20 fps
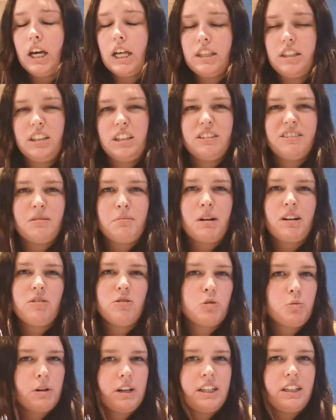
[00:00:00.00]
I think they're
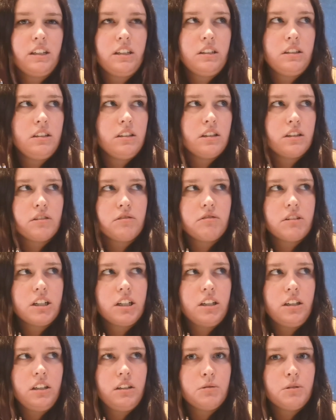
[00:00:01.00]
about
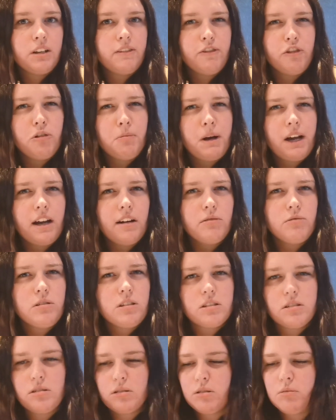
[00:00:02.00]
23 £24,
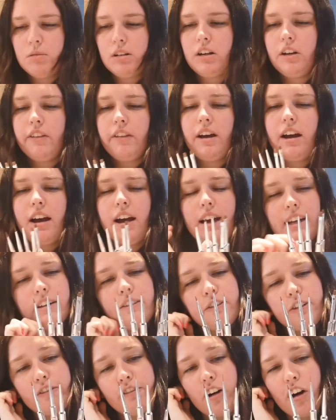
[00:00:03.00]
pounds, something like that.
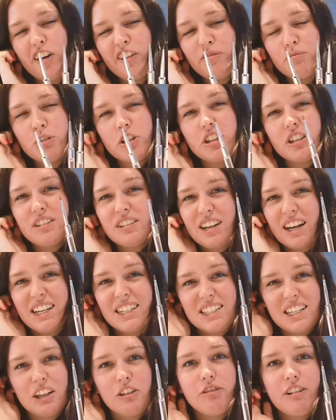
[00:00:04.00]
And for five brushes, that
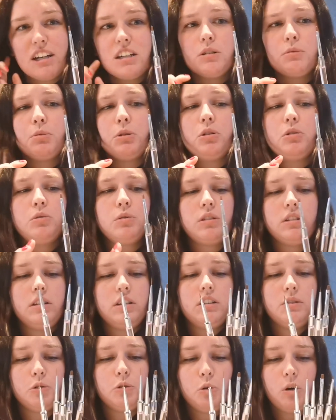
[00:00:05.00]
is incredible.
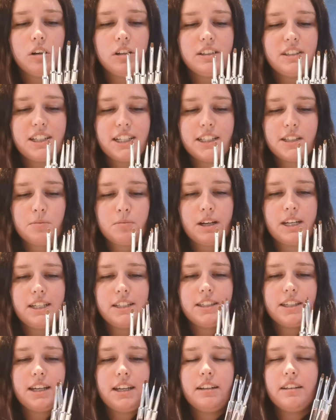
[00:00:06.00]
The quality is
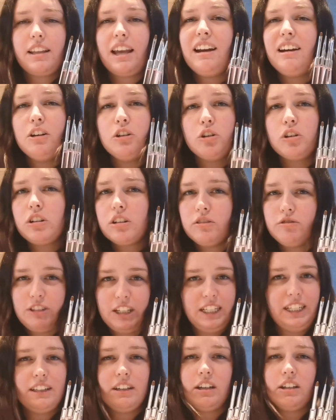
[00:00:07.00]
amazing. They look
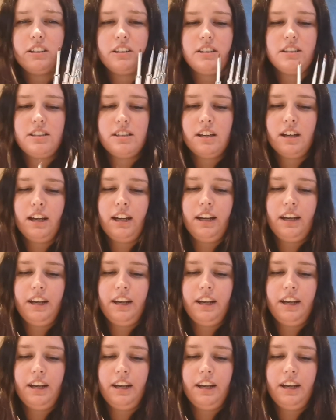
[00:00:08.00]
really nice